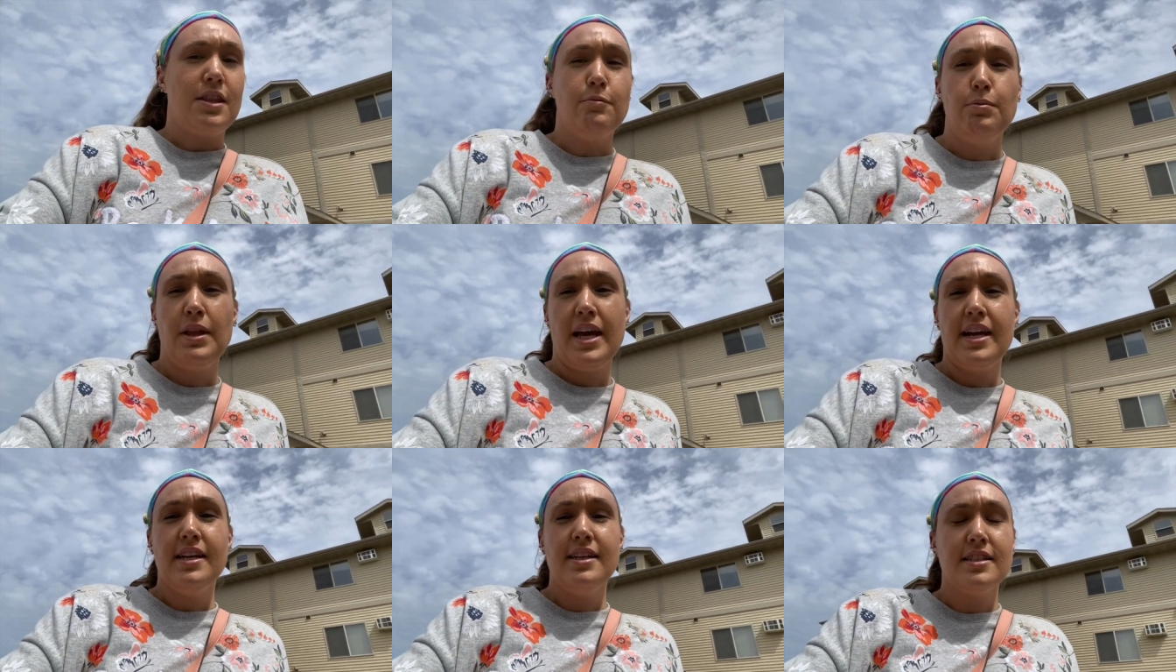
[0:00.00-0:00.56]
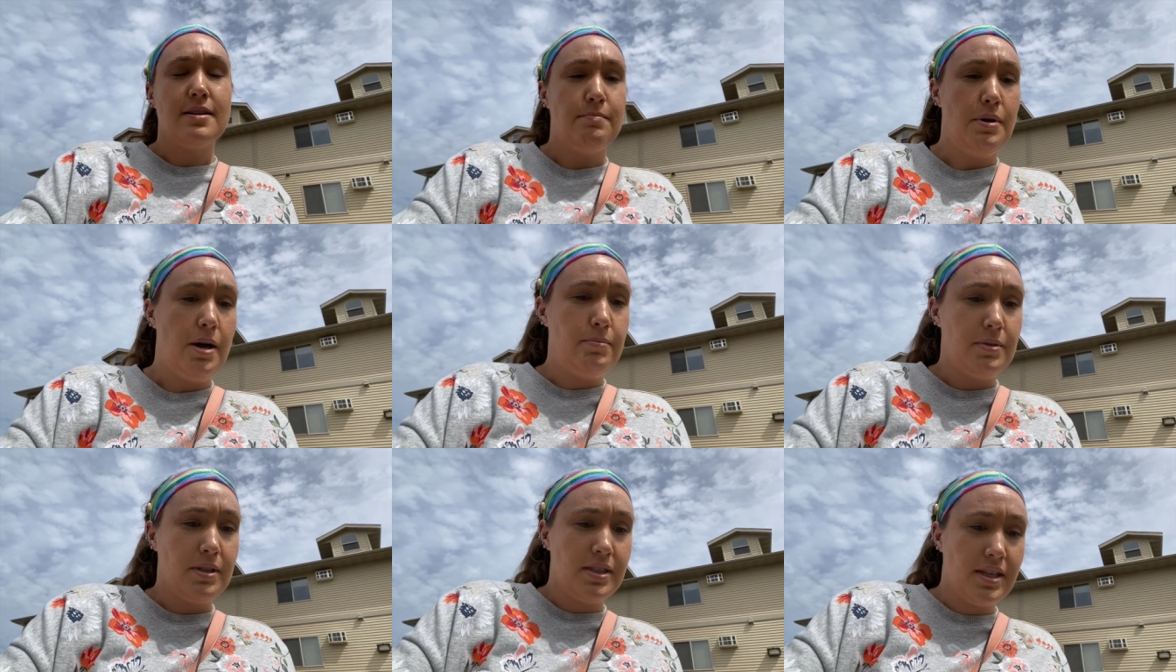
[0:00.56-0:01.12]
The plan isn't
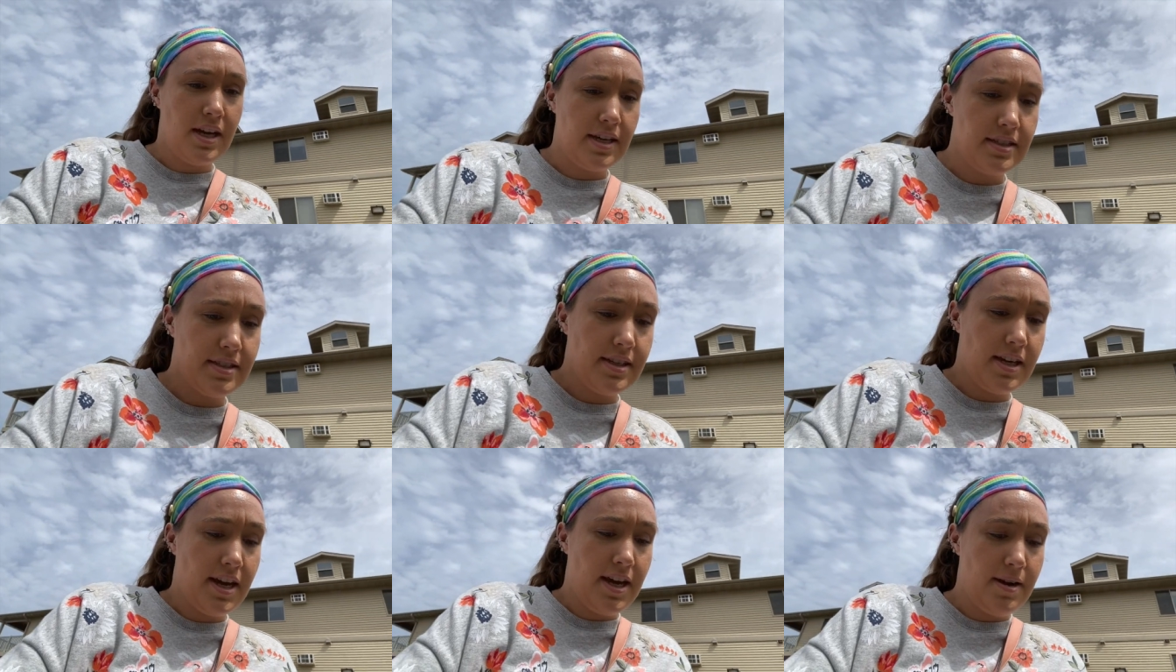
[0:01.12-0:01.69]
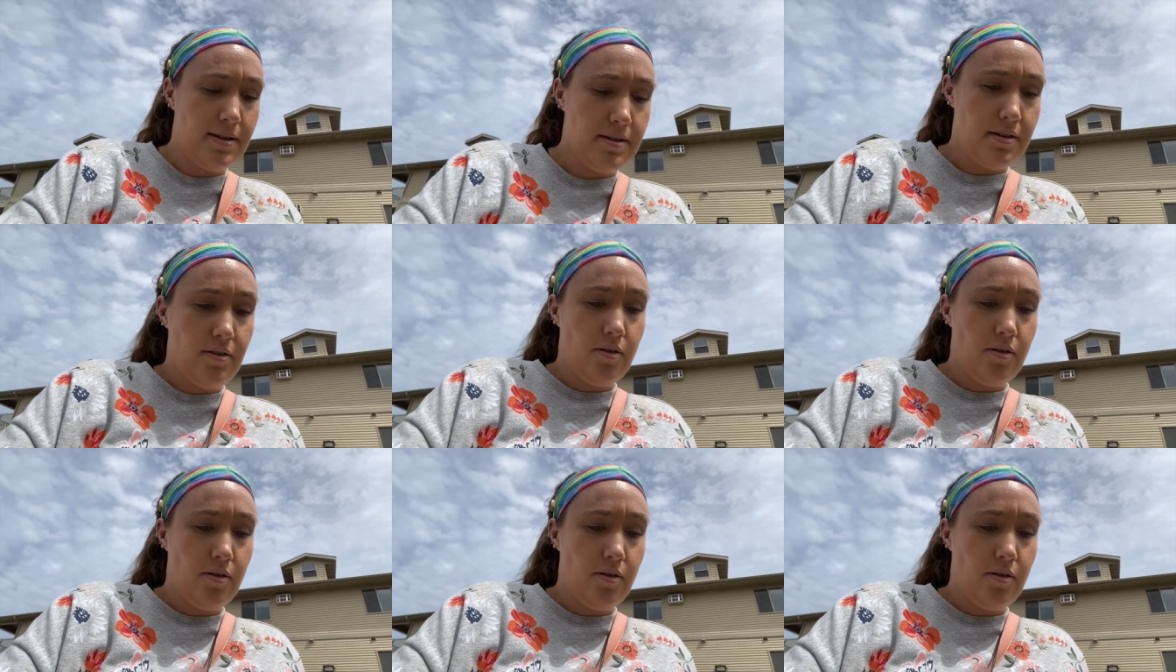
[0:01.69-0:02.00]
publicized yet